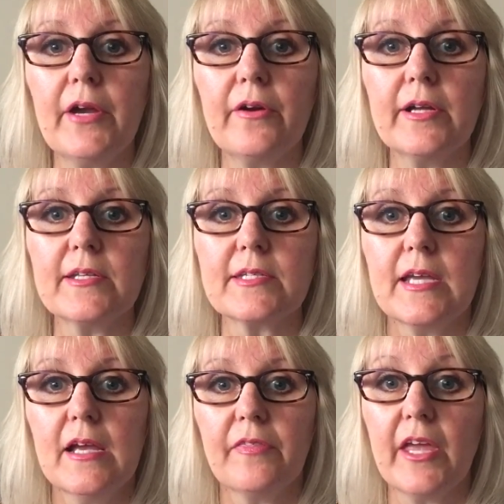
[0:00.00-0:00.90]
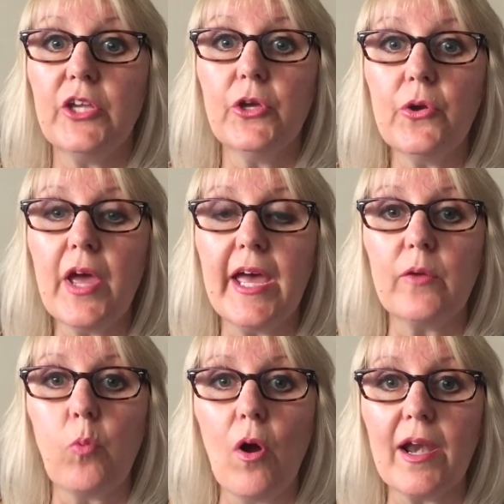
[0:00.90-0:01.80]
areas that you
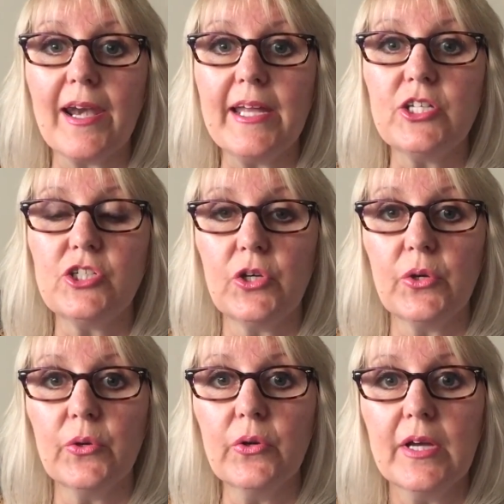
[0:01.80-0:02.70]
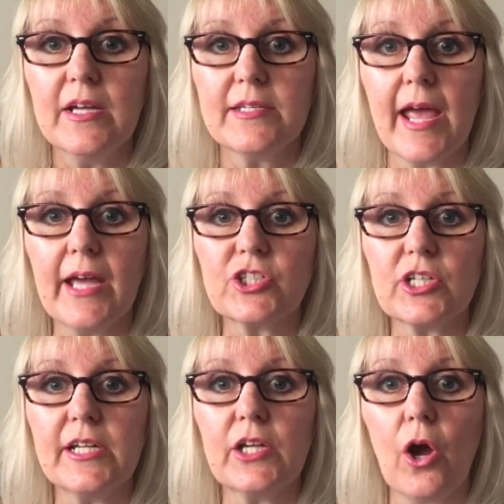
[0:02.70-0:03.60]
had? What led you to
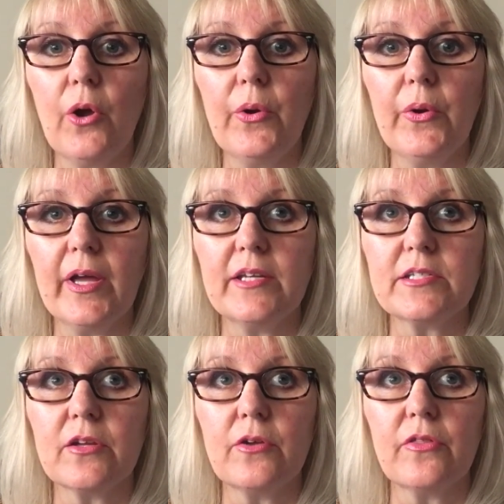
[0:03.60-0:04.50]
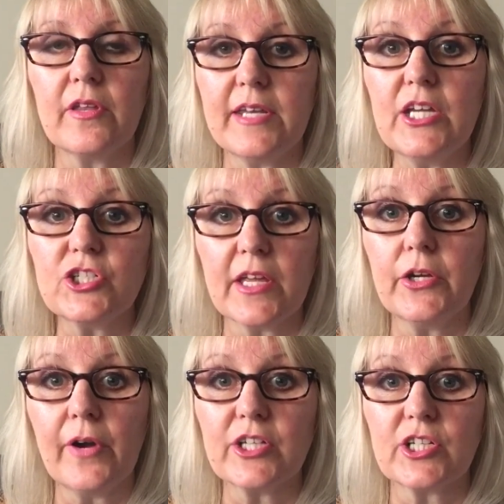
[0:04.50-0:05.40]
actually go into the niche that
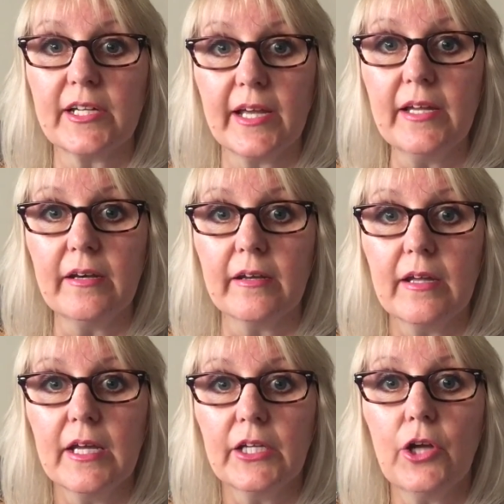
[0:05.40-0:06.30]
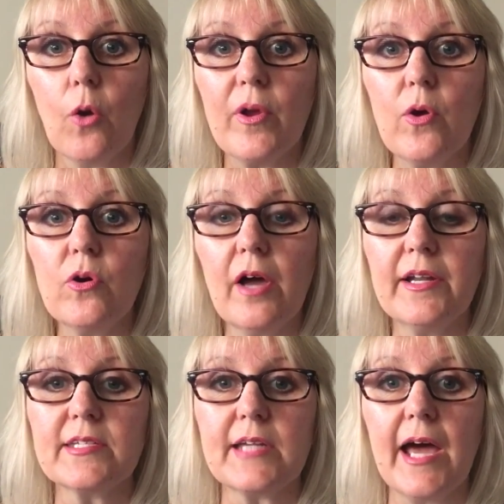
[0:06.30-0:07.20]
you're actually in? We all
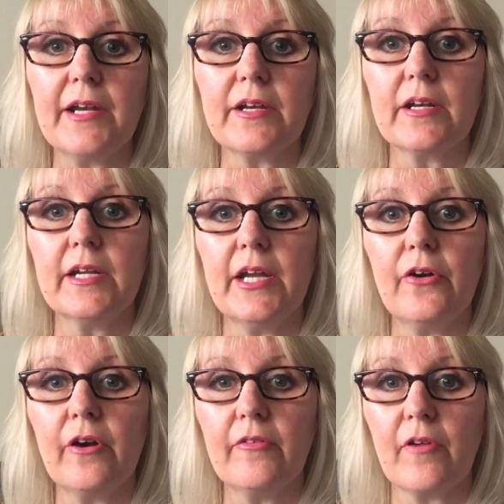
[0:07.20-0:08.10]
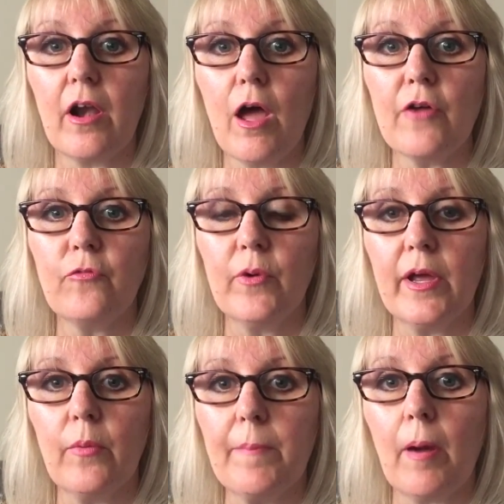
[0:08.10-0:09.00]
kind of started in an area of our life
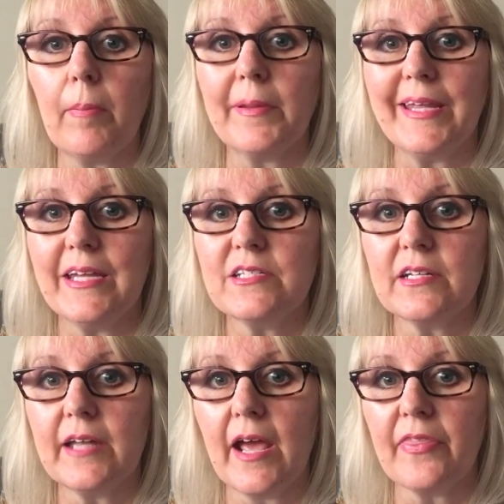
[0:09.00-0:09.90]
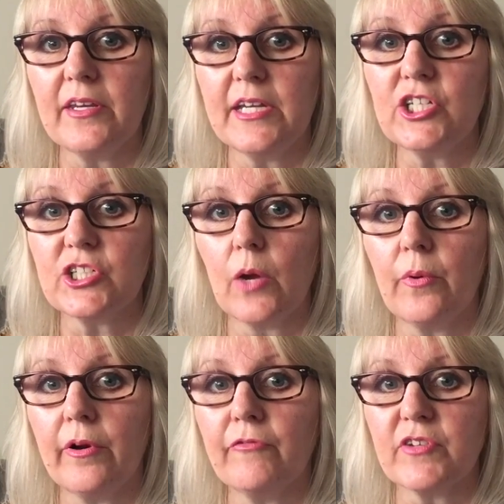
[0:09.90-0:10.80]
where we probably entered the niche that
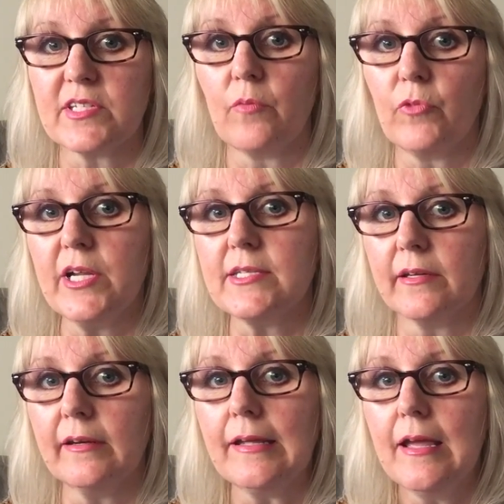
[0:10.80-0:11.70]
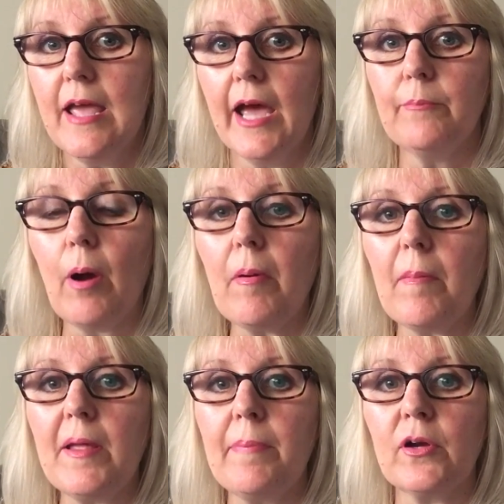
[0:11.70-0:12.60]
we're in for some reason, and
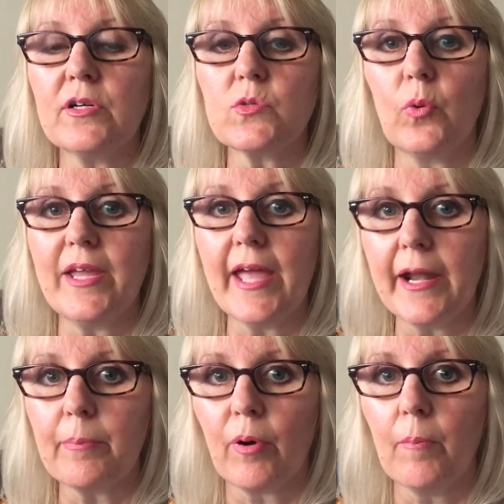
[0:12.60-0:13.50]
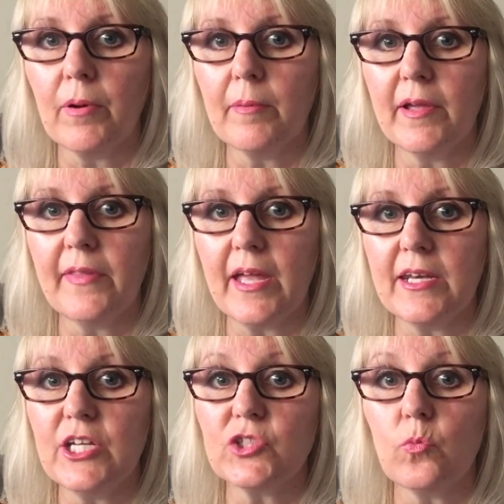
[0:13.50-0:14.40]
probably because we had a problem in that
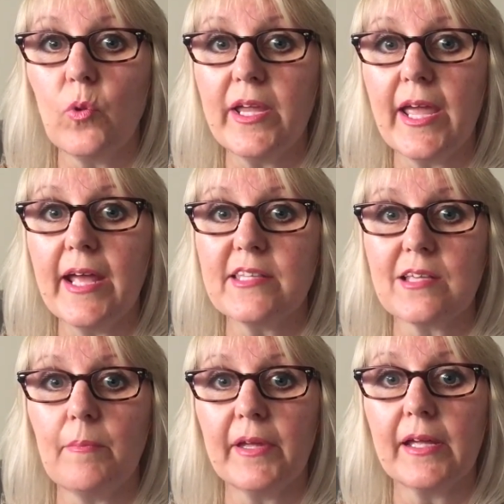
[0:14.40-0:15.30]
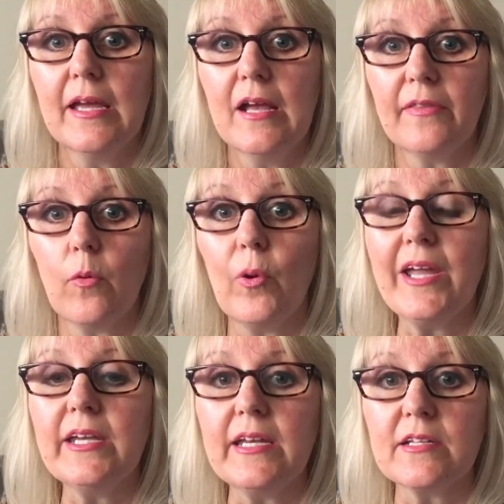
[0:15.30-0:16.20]
niche and we had something that
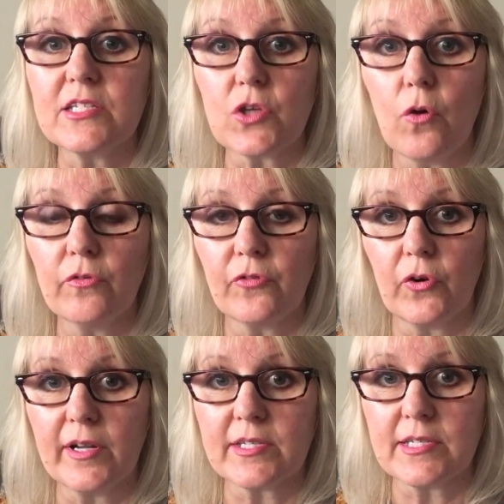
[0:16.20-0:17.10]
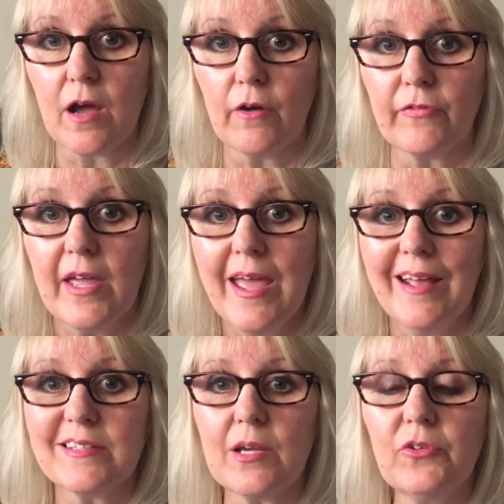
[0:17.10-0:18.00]
we needed solved for ourselves.
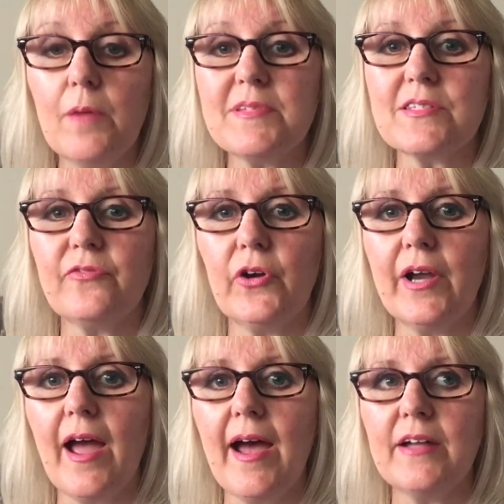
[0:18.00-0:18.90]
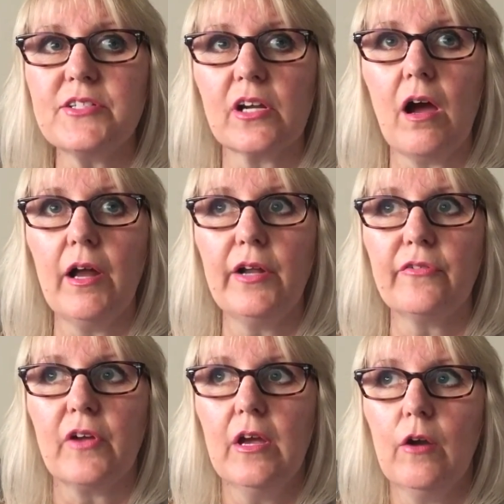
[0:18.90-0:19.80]
And sometimes it's very hard to kind
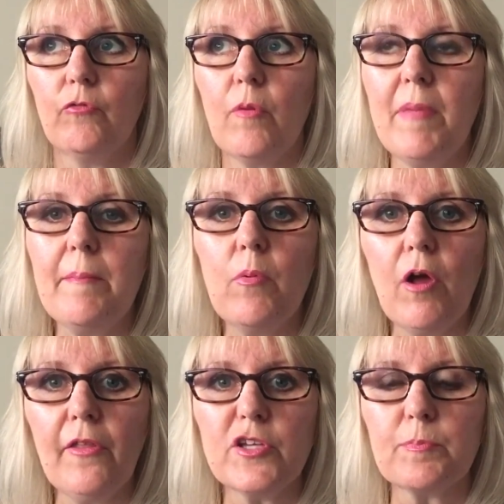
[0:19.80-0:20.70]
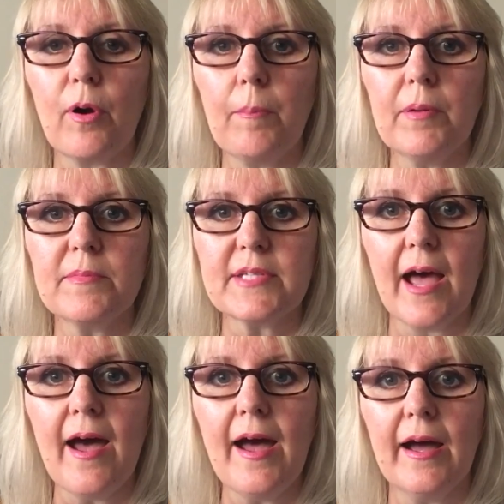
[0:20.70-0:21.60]
of remember what those problems
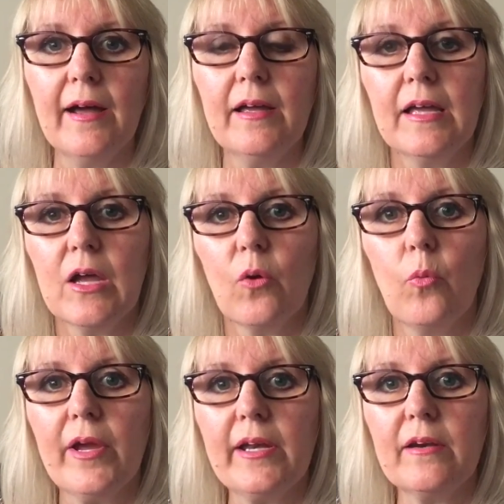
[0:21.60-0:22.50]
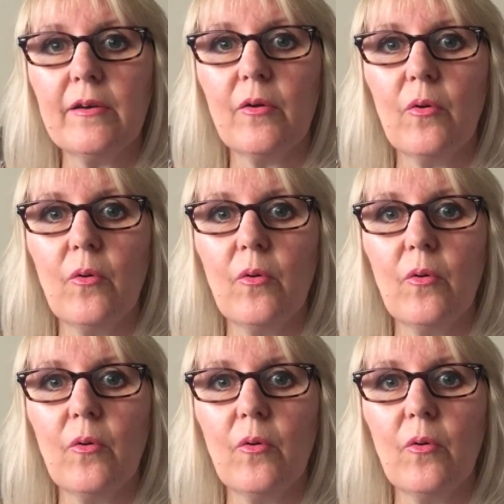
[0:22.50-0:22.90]
are when